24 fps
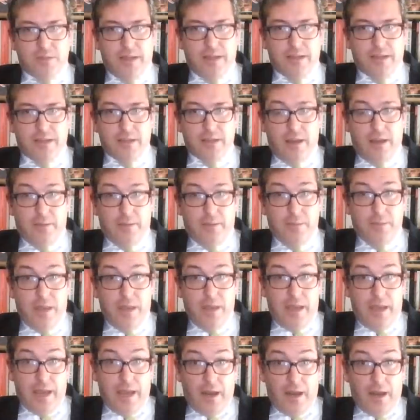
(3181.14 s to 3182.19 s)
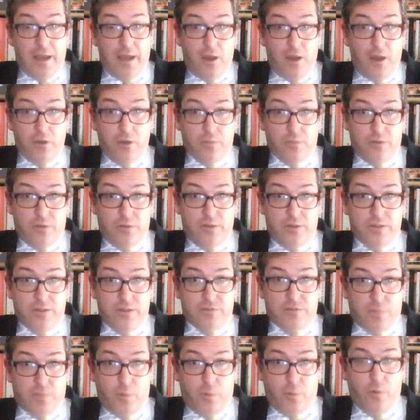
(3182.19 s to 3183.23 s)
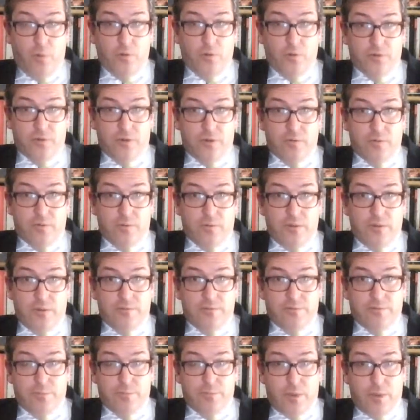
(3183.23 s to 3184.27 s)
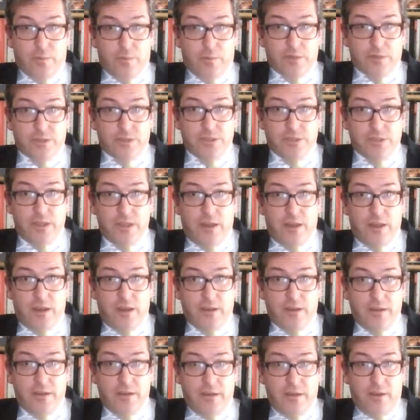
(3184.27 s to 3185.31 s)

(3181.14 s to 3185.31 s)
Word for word: that. Um, and I hope that this report that we've published uh,